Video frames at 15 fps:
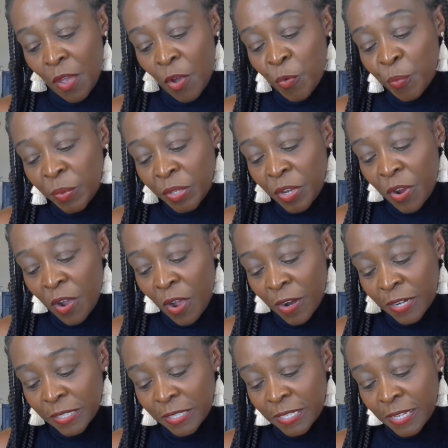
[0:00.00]
Open your
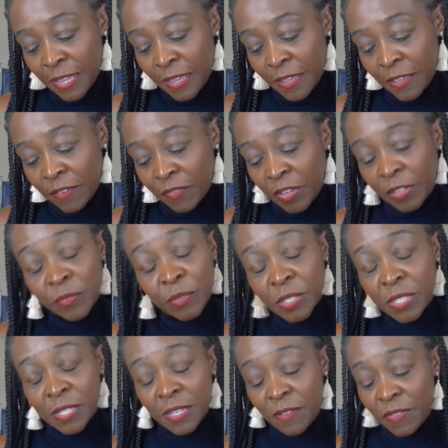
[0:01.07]
heart to give and
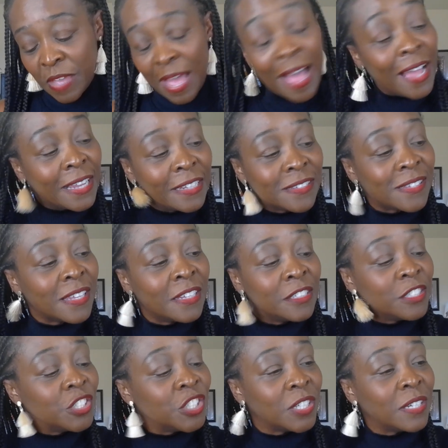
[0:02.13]
receive the highest
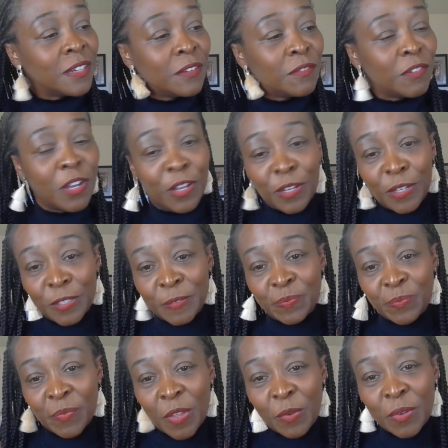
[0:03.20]
energy of all.
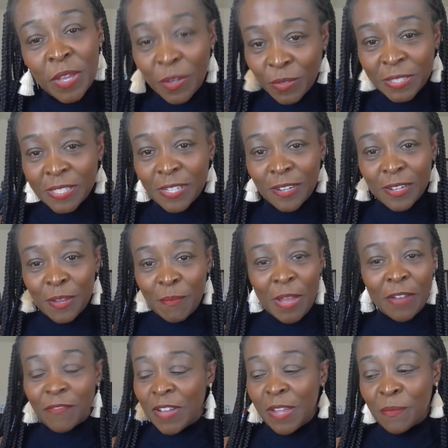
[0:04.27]
We always talk
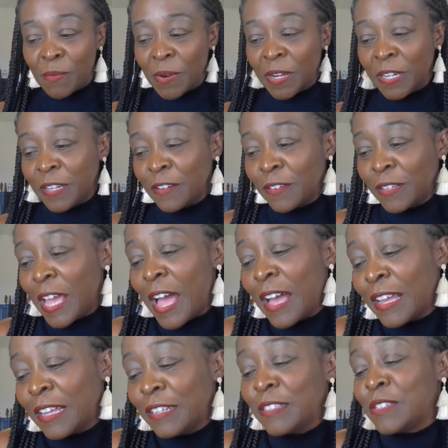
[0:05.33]
about vibrating on the
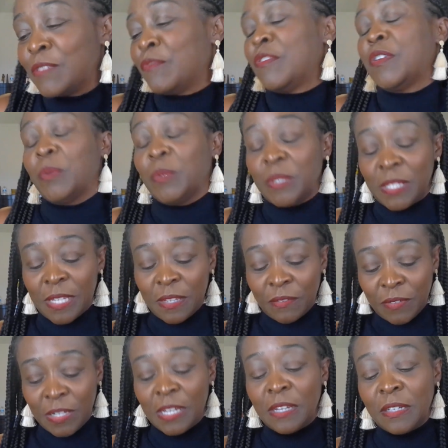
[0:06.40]
highest frequency of
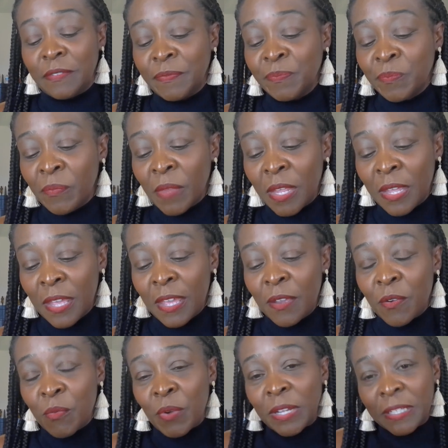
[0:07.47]
love.
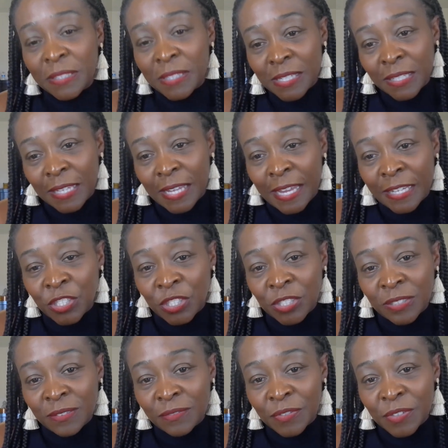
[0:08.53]

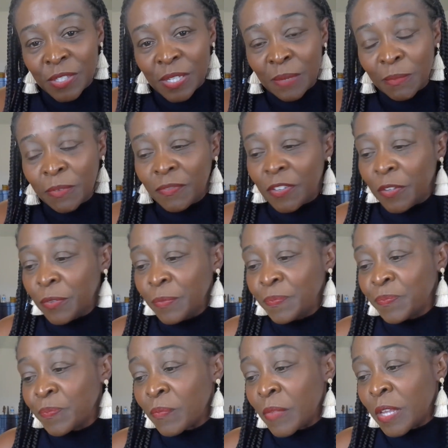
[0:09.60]
Reconciliation for some of you.
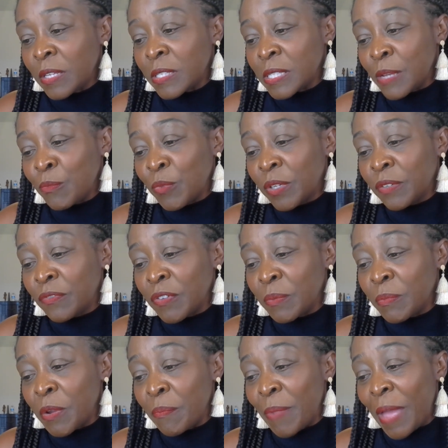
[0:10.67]
Someone
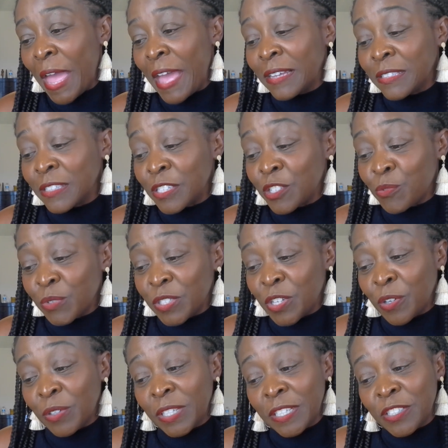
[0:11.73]
from your past is
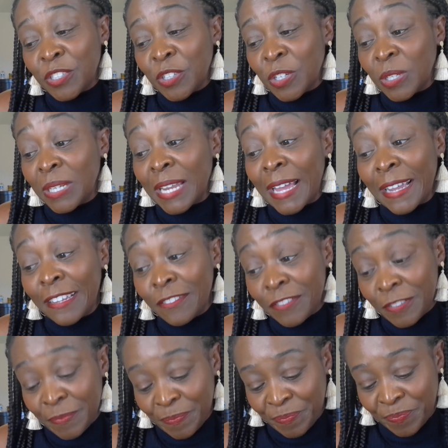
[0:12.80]
returning to your life.